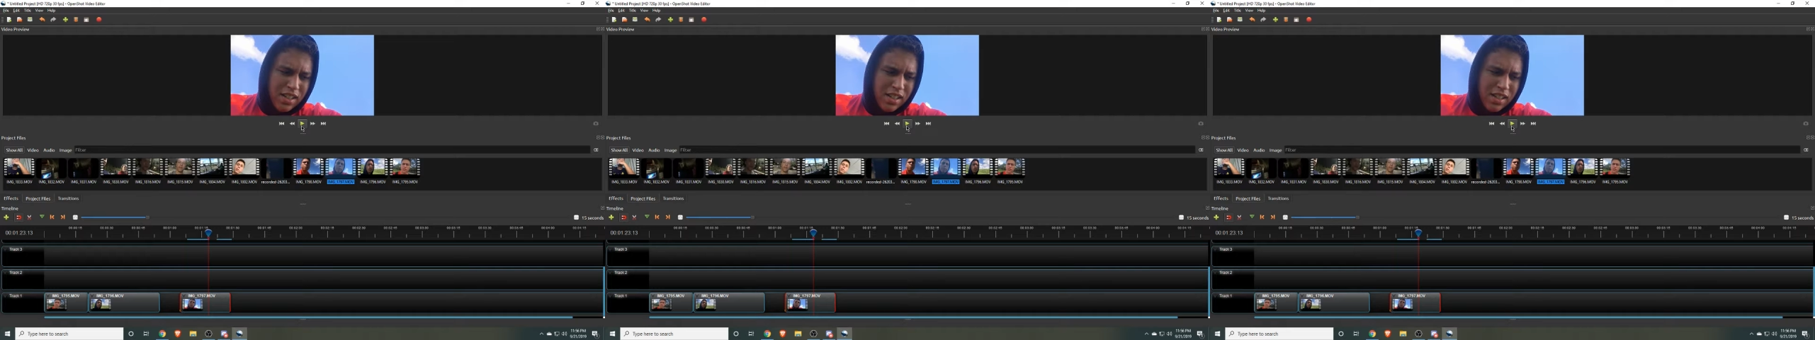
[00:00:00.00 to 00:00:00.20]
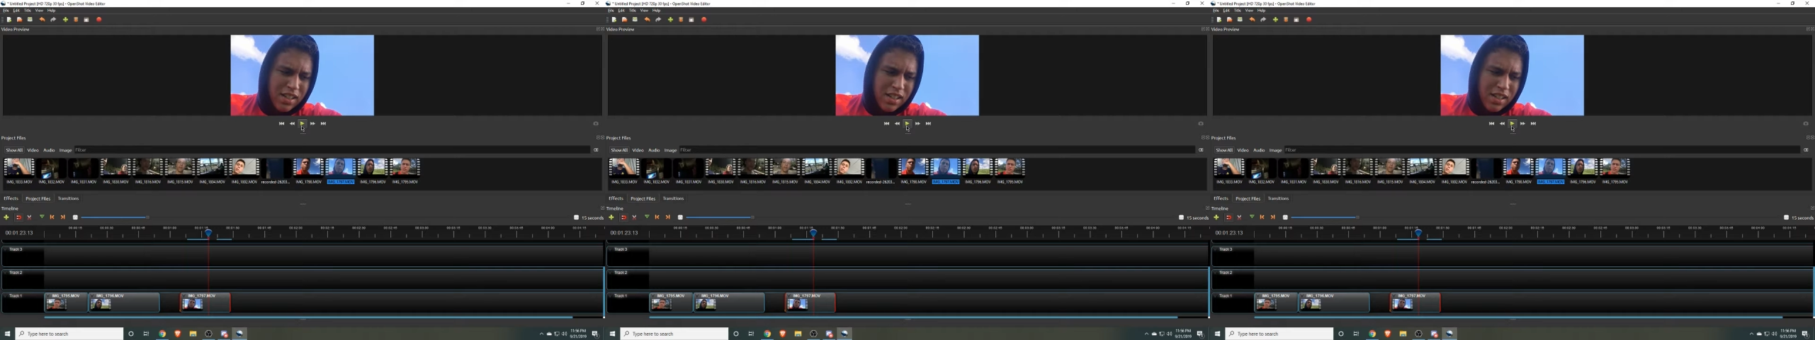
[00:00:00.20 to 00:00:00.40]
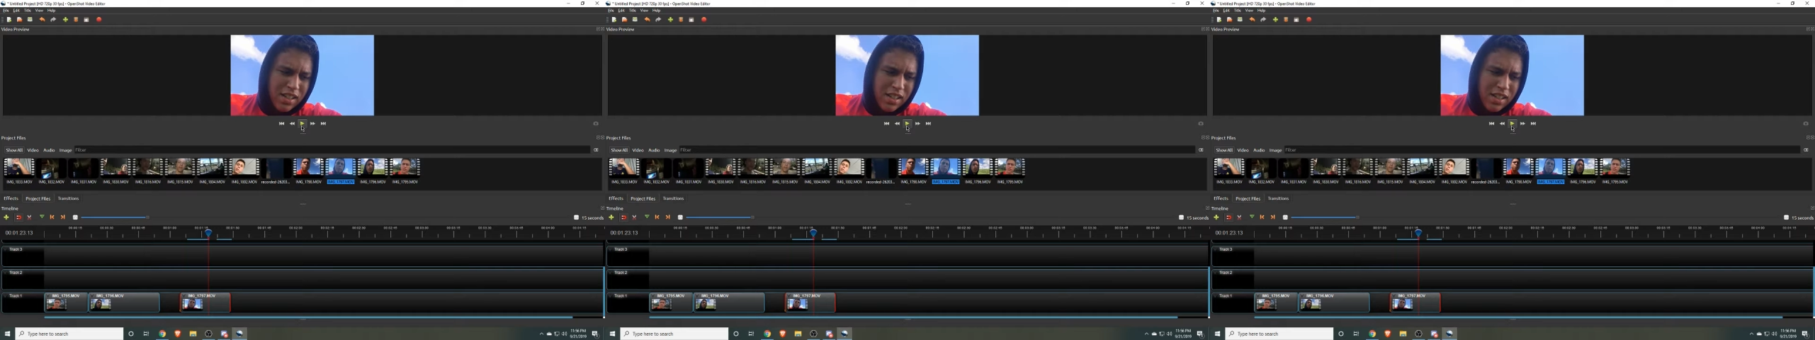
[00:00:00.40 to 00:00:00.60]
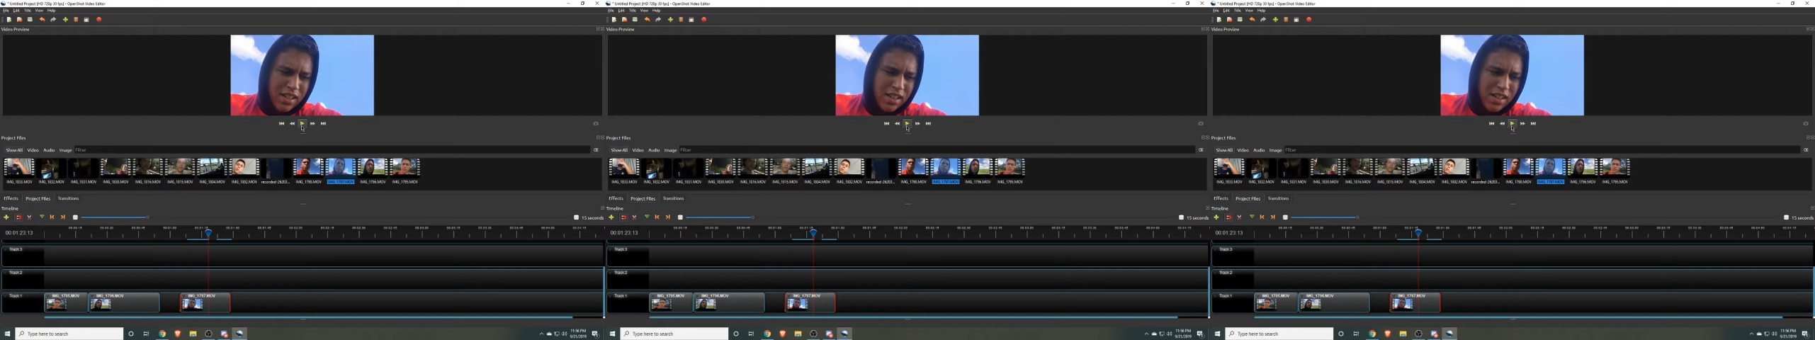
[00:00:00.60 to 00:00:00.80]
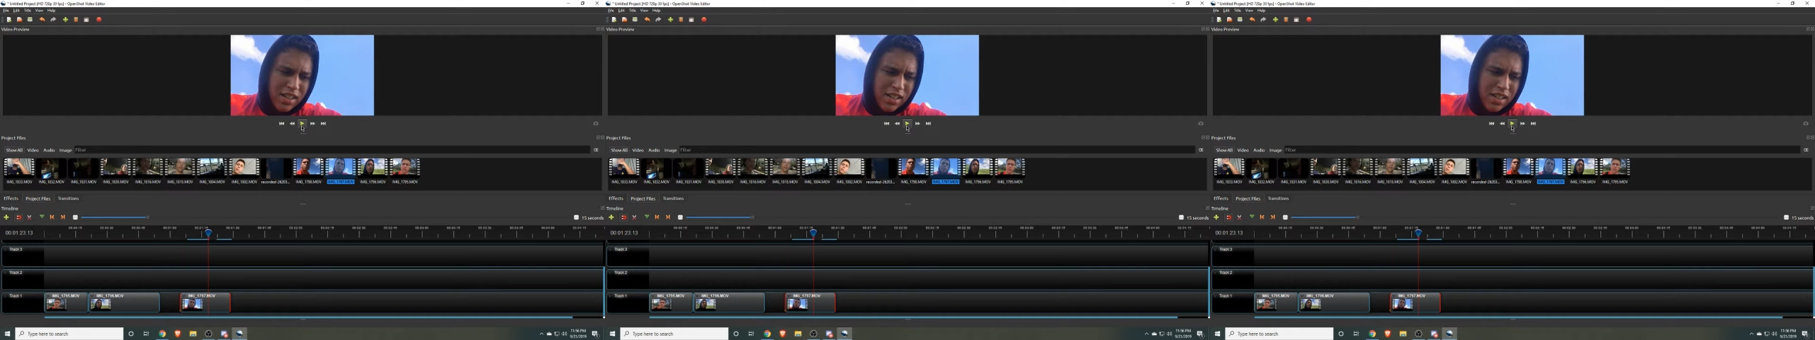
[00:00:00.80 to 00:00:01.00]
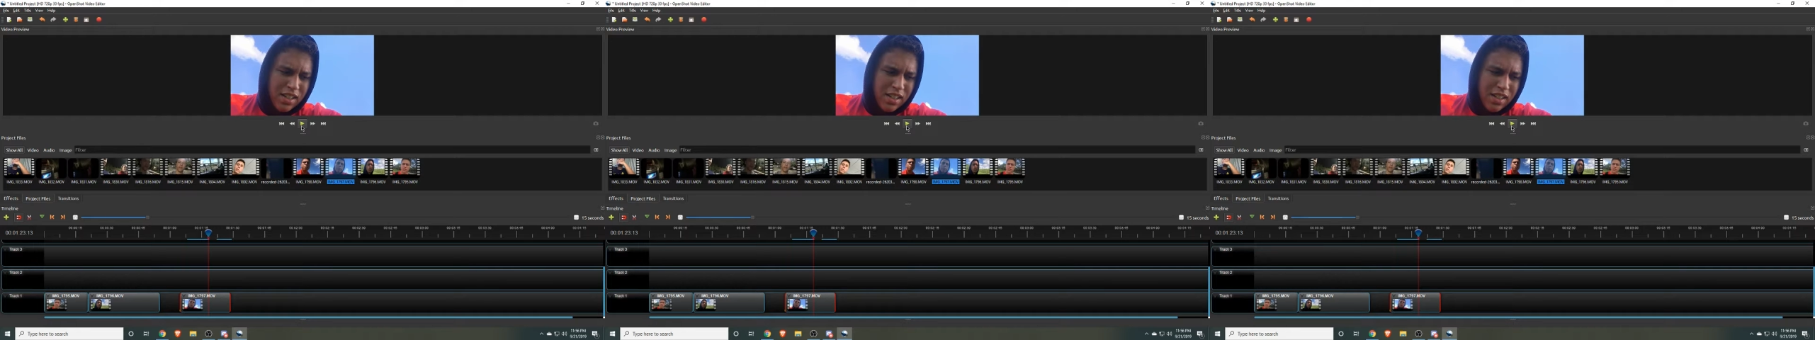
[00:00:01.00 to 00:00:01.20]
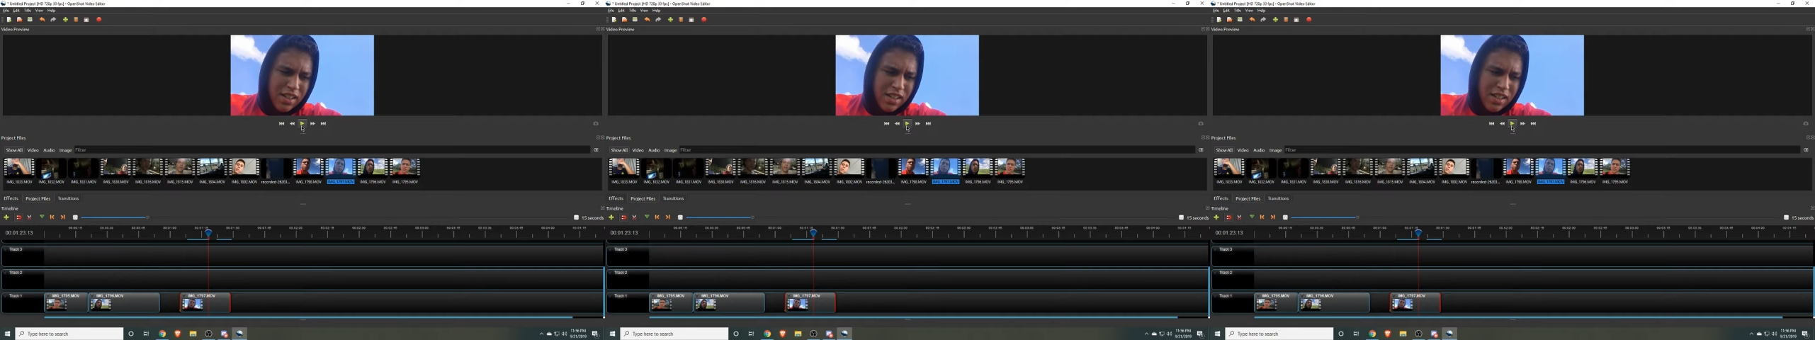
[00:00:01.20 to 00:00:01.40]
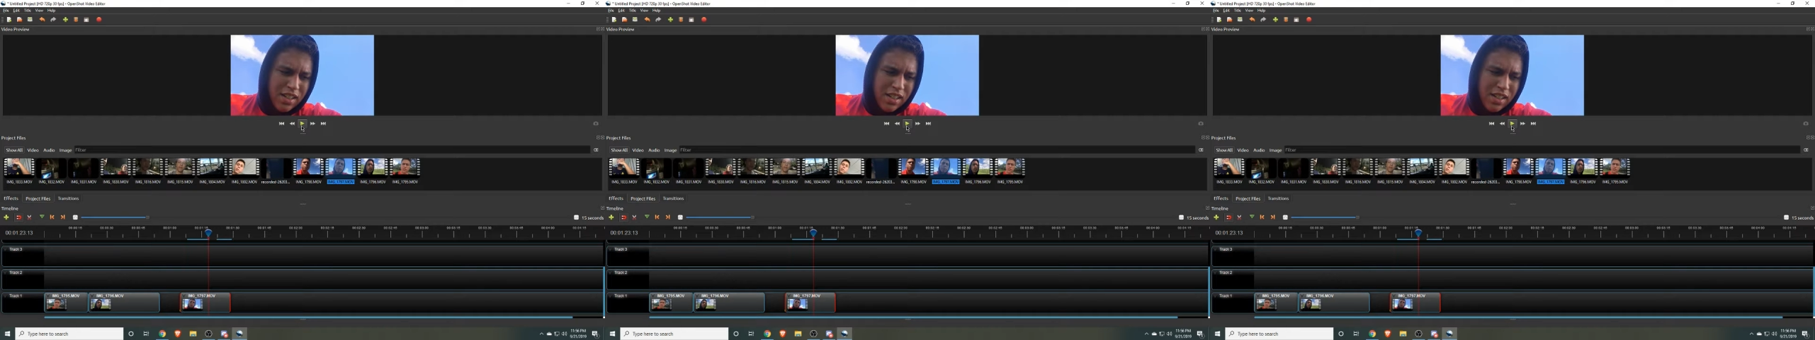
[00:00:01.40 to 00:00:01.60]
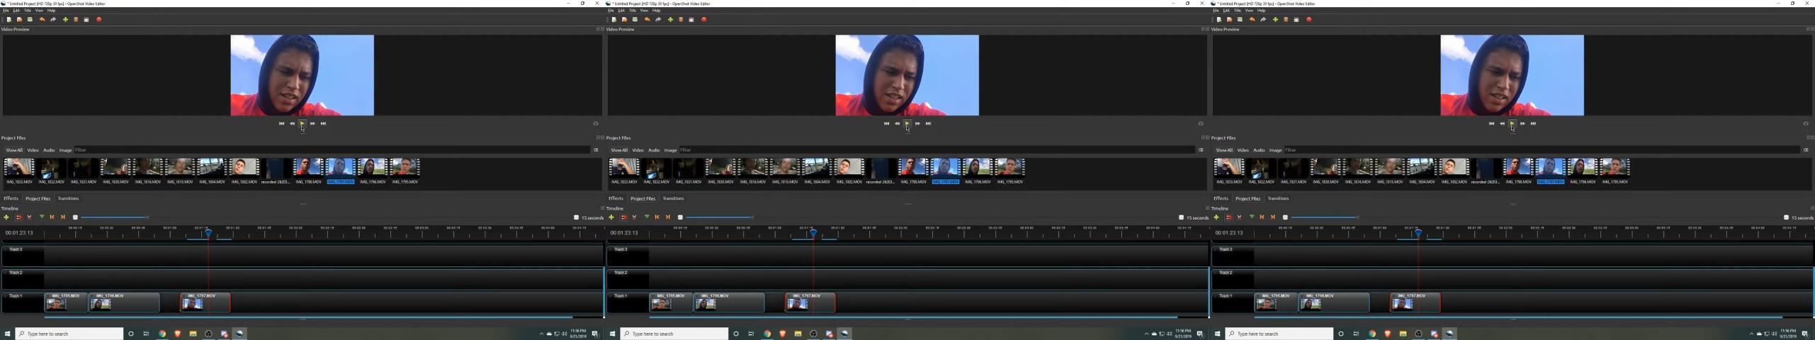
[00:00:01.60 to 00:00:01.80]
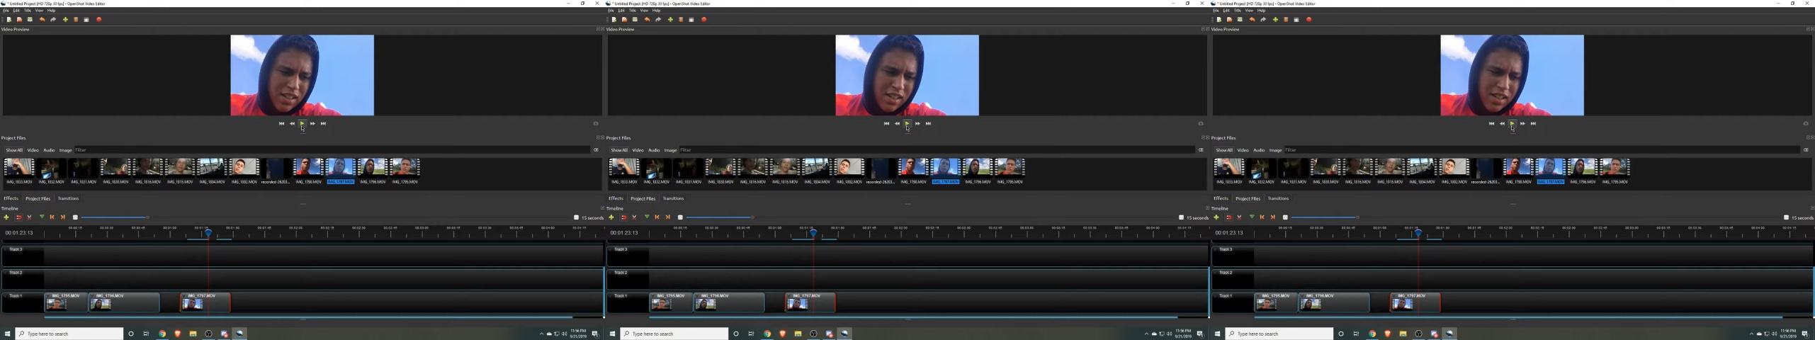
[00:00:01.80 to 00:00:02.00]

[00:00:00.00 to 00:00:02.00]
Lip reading: Nothing is said.